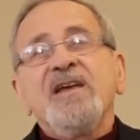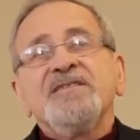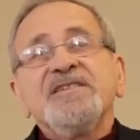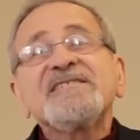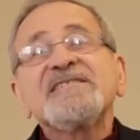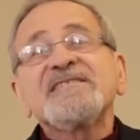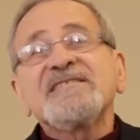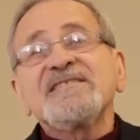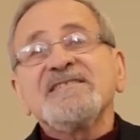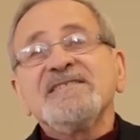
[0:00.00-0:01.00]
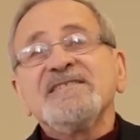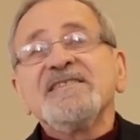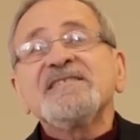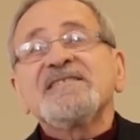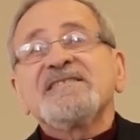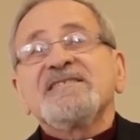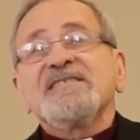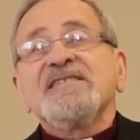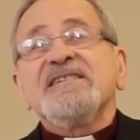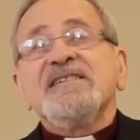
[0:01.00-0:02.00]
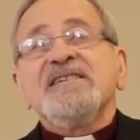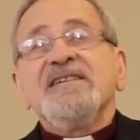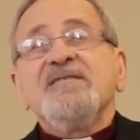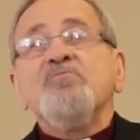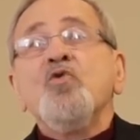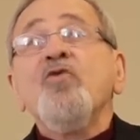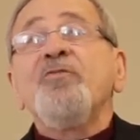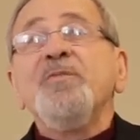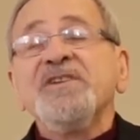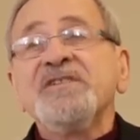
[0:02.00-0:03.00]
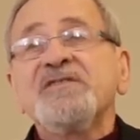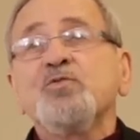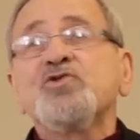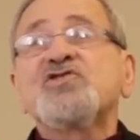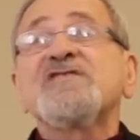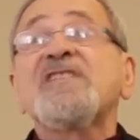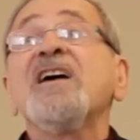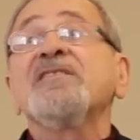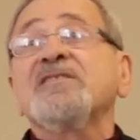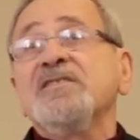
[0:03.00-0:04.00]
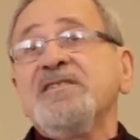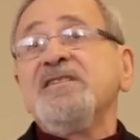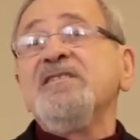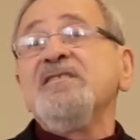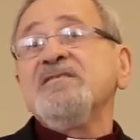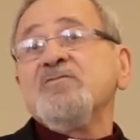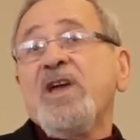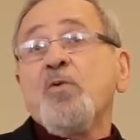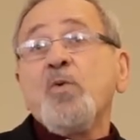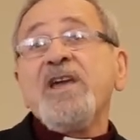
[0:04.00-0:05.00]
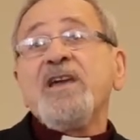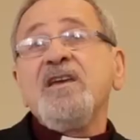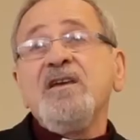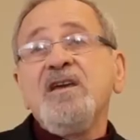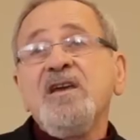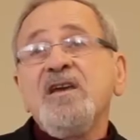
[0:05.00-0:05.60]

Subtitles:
This movement, which started in a way